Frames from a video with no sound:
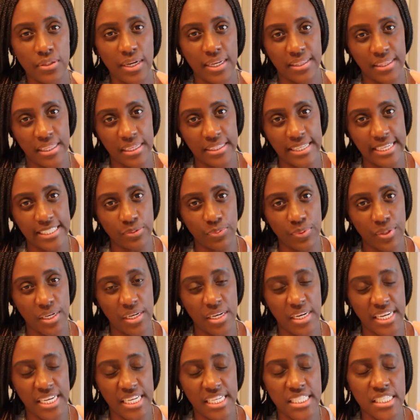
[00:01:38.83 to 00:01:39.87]
I think that's what it
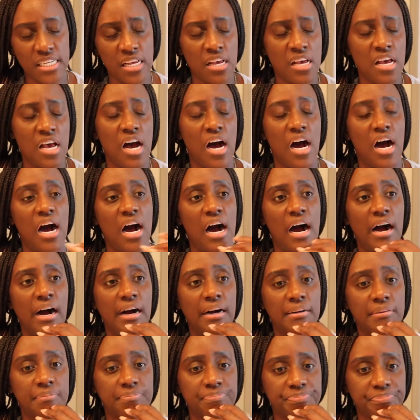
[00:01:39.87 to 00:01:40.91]
is.
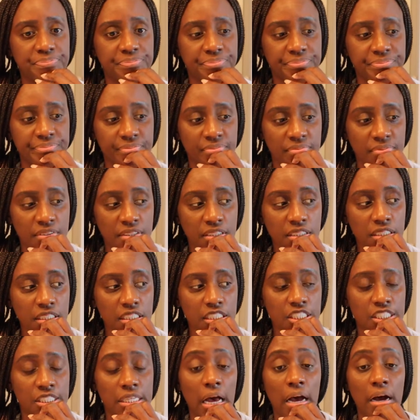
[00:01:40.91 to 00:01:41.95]

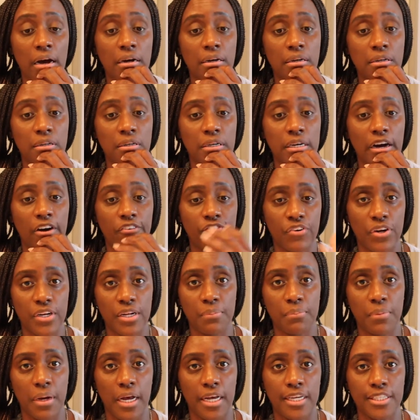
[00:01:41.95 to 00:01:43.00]
So a friend of
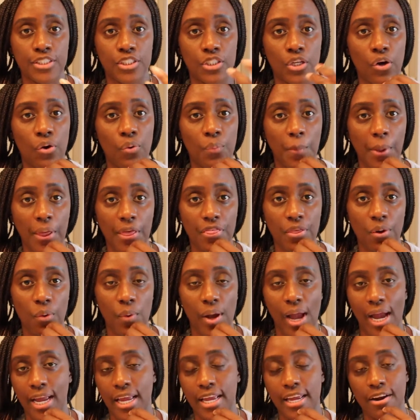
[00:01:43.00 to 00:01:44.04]
mine told me the
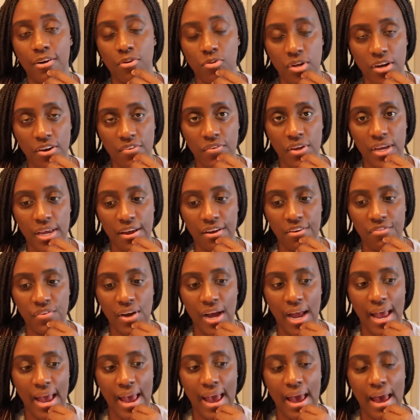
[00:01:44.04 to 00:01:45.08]
way I could get rid of it if I
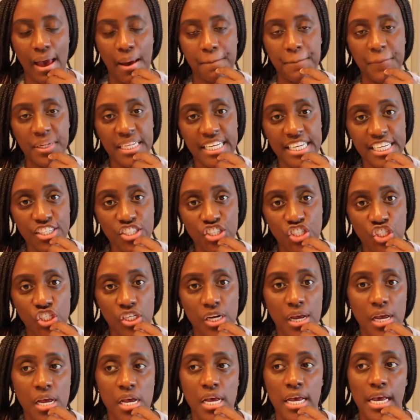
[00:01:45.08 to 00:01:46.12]
add bleach
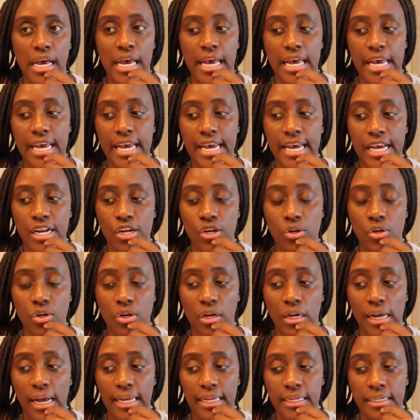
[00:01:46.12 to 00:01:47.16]
and
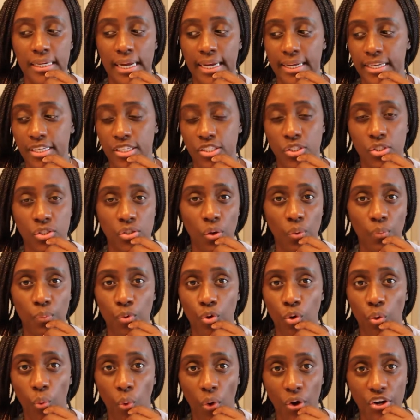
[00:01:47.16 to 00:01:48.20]
I guess soap
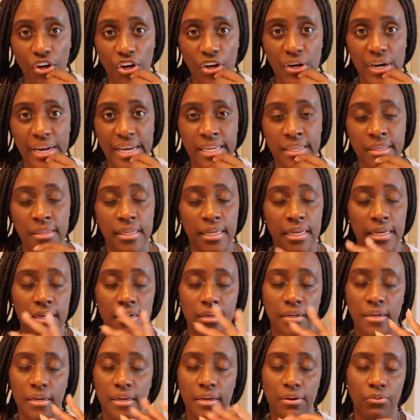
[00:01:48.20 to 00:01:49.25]
or water, and
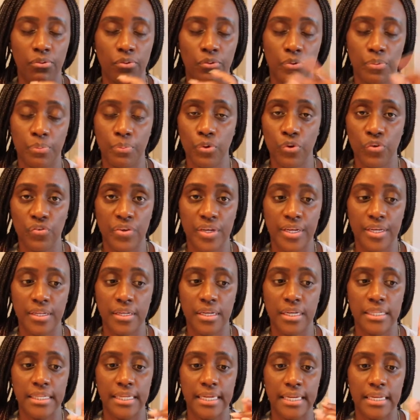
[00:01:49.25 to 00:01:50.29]
then it will remove it
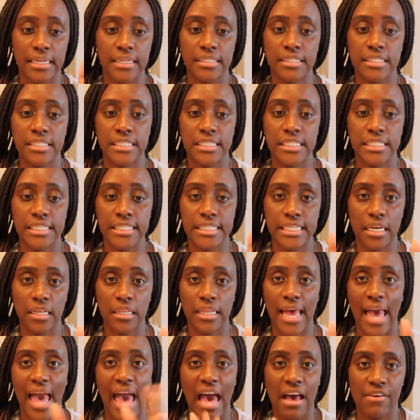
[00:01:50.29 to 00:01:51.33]
and then seal
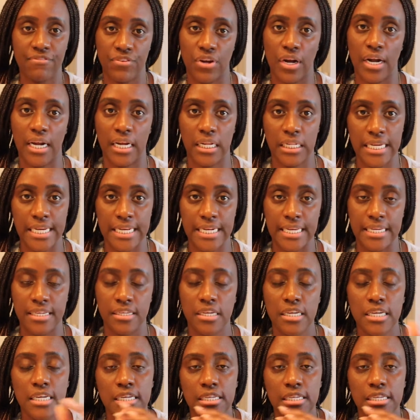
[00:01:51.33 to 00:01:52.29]
it after I clean it.